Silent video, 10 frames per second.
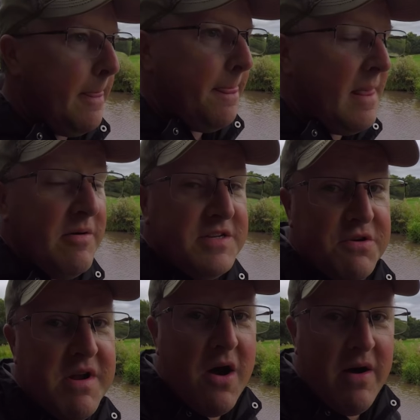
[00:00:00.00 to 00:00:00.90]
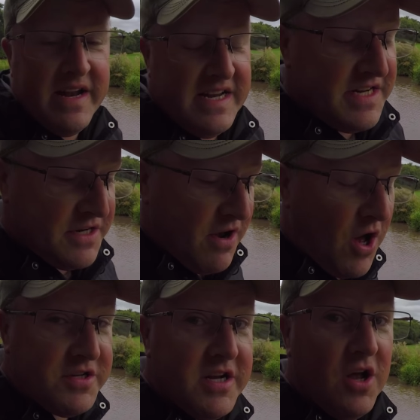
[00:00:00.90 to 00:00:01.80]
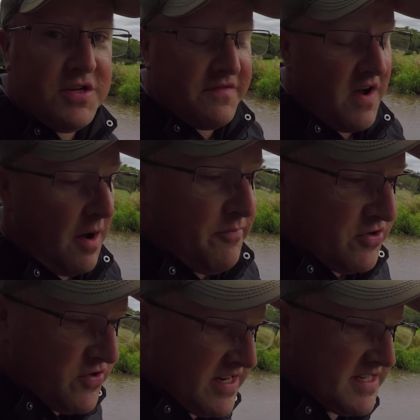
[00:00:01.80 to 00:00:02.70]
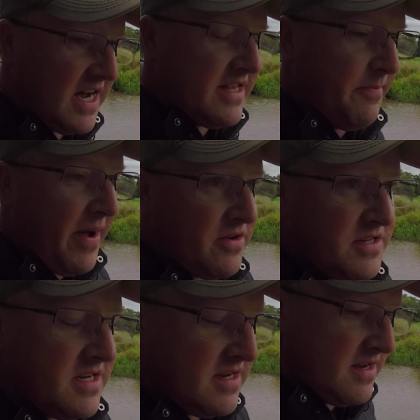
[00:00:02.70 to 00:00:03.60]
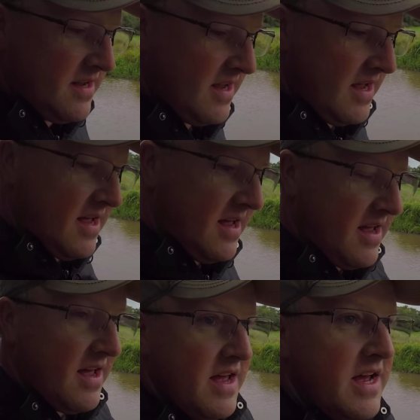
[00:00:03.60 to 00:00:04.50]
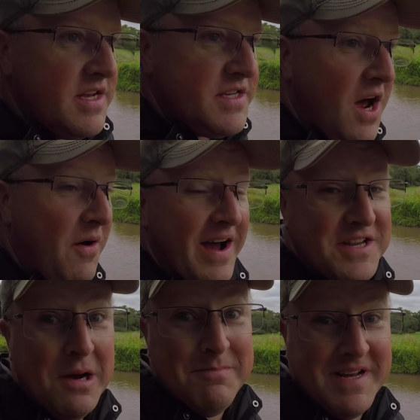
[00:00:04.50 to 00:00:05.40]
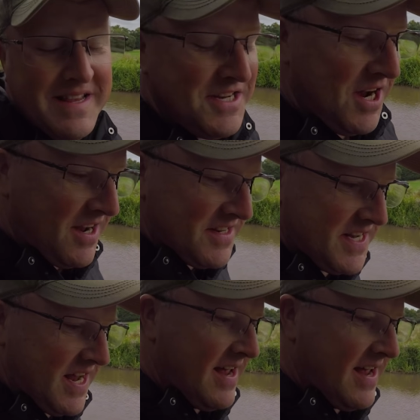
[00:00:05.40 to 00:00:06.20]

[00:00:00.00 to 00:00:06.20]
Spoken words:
Now, as you know, I need to do lots and lots of carpentry inside the boat, so I jumped at the chance.